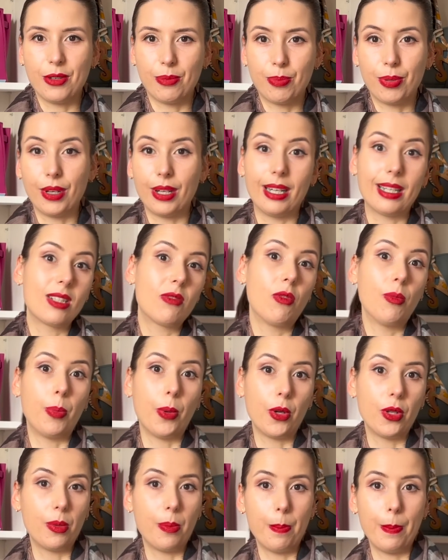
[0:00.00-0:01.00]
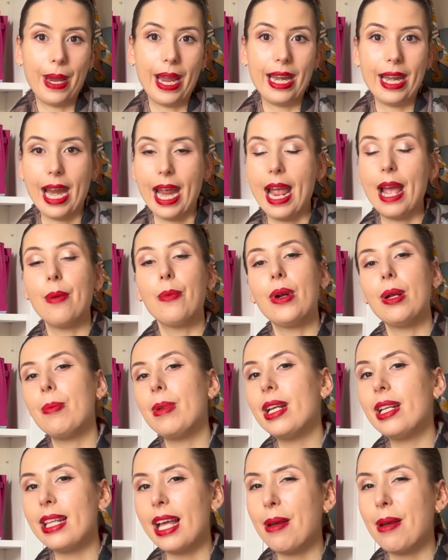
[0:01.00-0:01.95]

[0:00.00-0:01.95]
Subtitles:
of products for both men and women,